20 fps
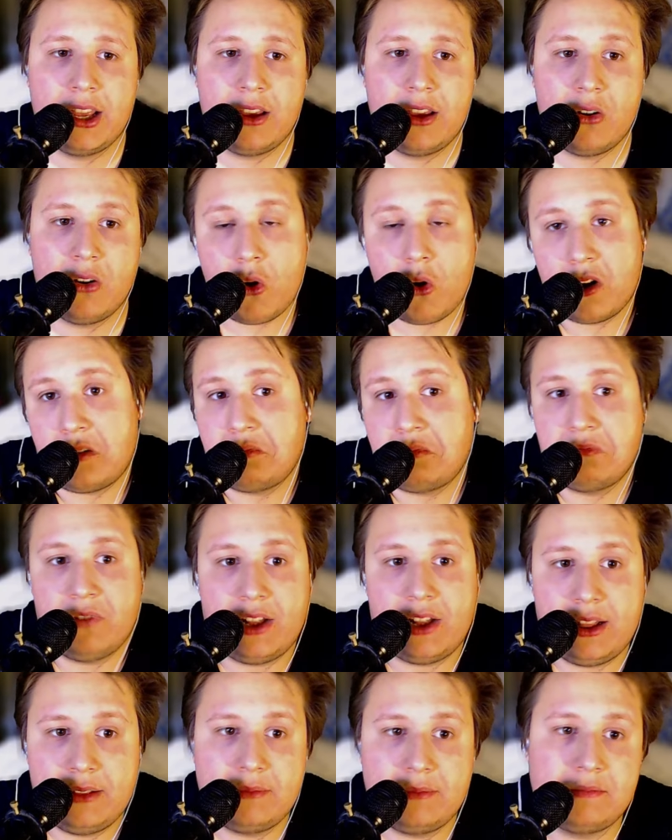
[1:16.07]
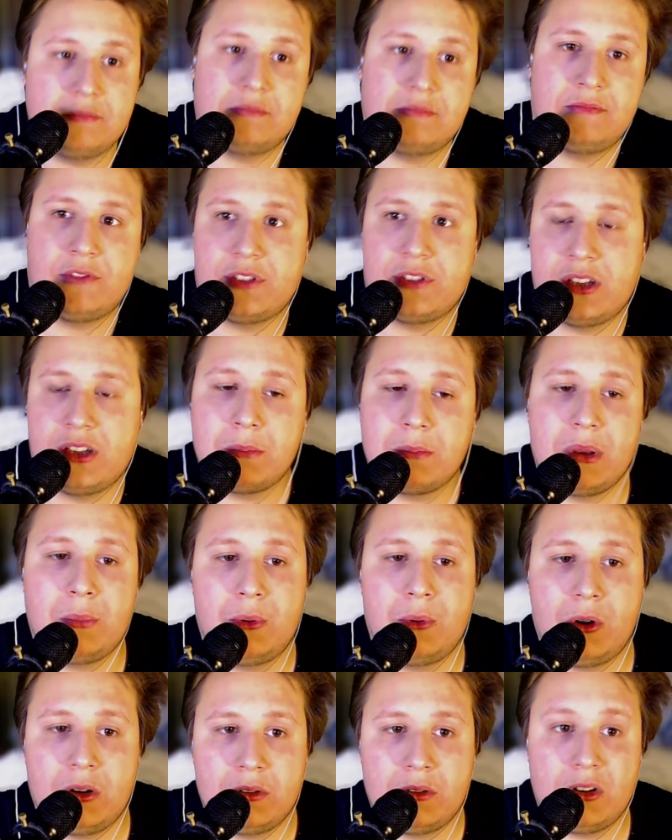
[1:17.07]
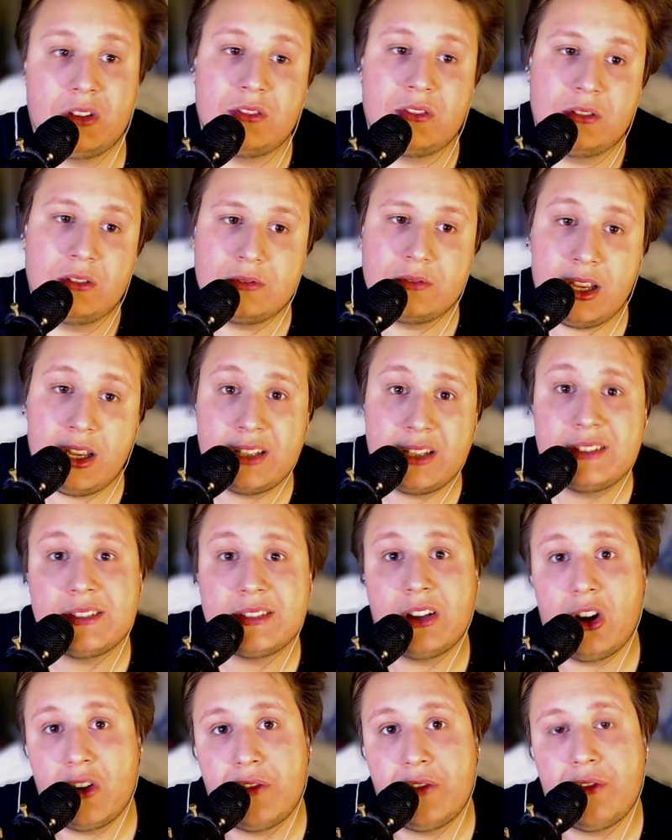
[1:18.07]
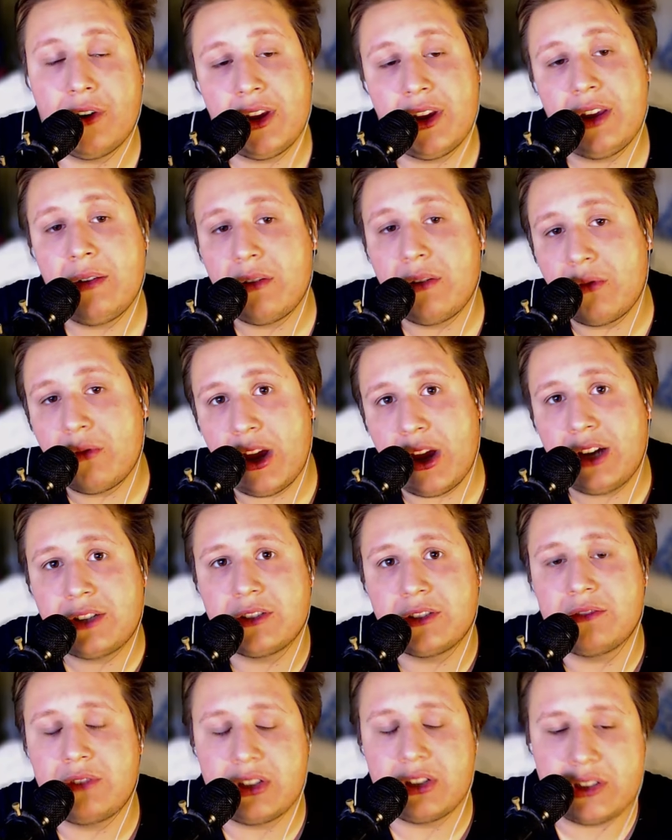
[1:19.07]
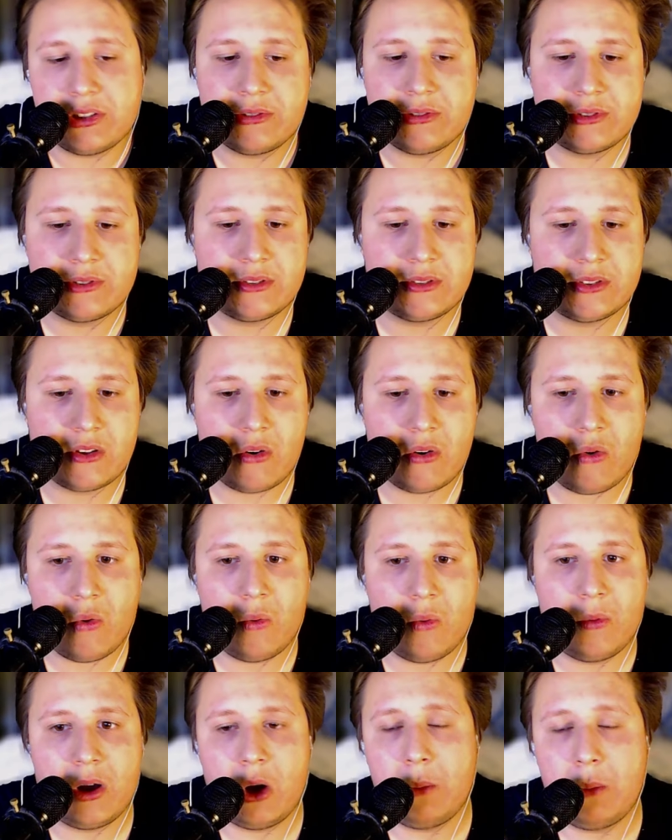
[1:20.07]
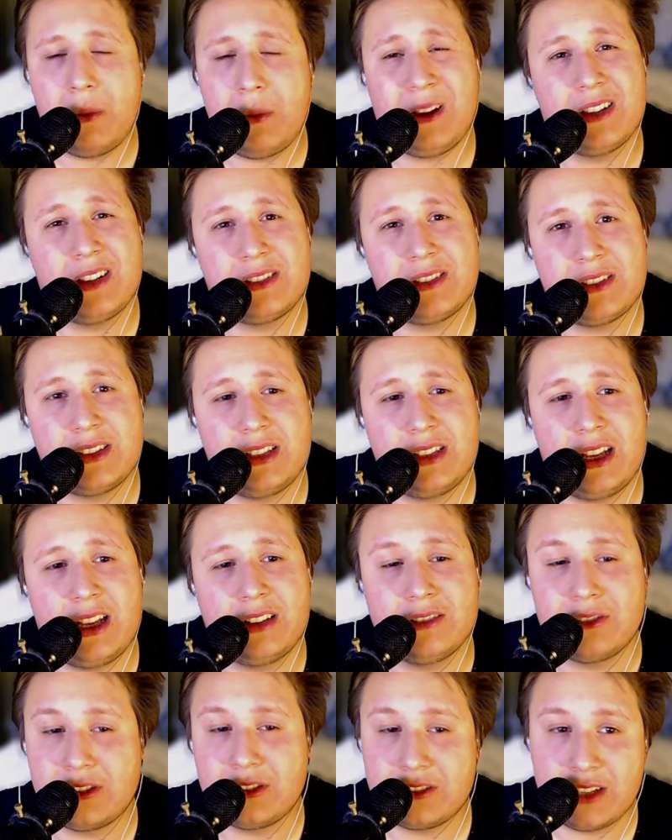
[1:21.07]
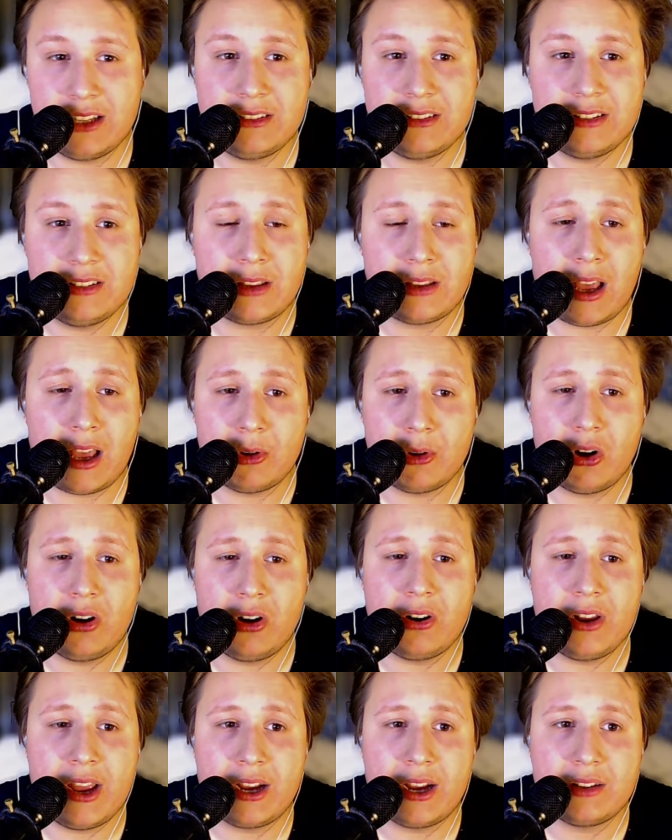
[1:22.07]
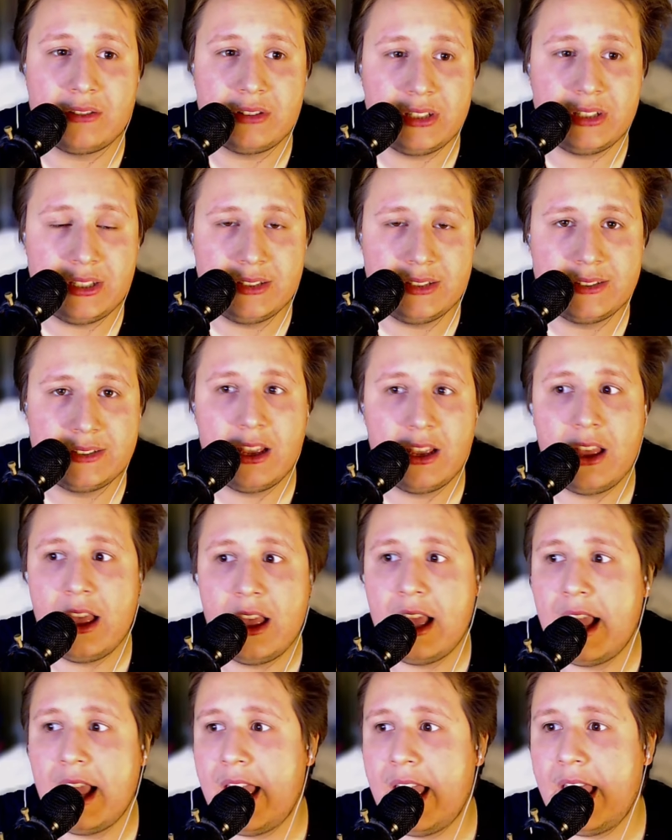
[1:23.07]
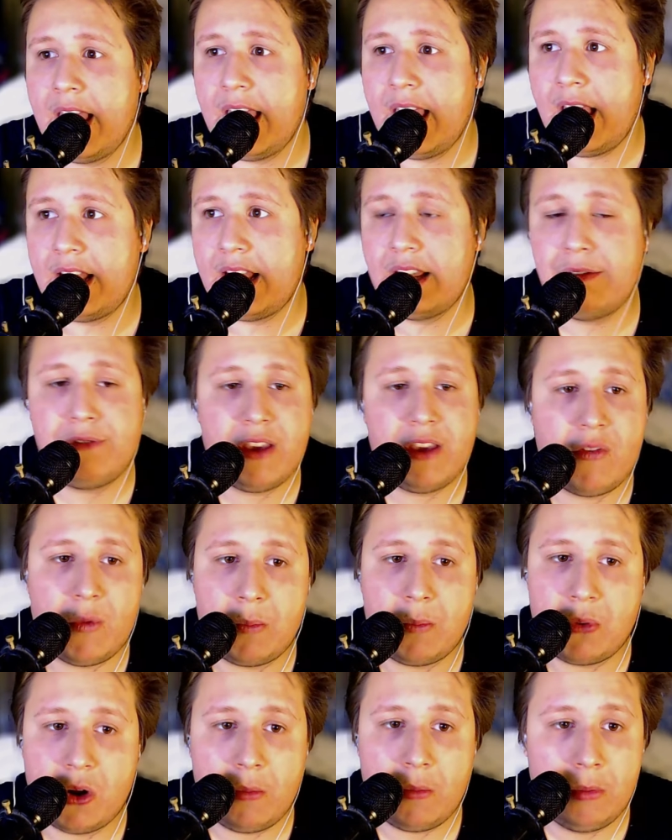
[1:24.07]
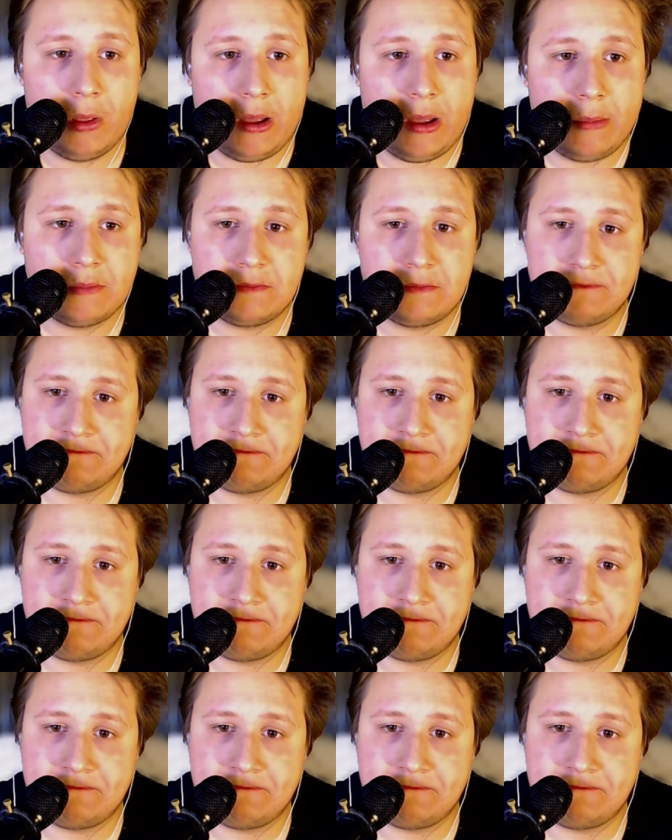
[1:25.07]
or, well, for some people, not good and unfunny reaction videos. So I hope you guys understand that I'm gonna react to these, and if you have a problem,